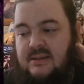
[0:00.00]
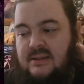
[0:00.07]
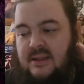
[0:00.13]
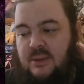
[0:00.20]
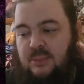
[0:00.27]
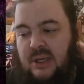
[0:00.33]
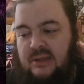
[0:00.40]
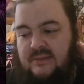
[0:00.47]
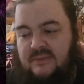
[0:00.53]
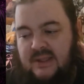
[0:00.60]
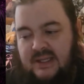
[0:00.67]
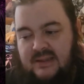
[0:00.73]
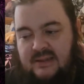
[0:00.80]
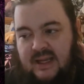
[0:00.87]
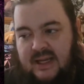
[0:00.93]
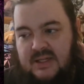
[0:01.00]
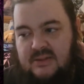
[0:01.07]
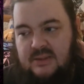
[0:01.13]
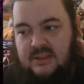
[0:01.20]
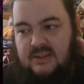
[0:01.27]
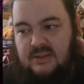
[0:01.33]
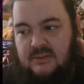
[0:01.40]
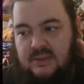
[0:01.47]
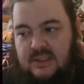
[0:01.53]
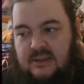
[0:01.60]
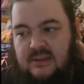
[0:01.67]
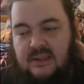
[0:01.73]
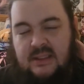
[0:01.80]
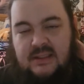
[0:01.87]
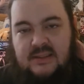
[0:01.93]
The amount of that actually doing
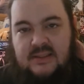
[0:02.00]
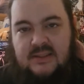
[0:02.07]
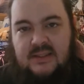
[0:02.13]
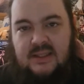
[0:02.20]
things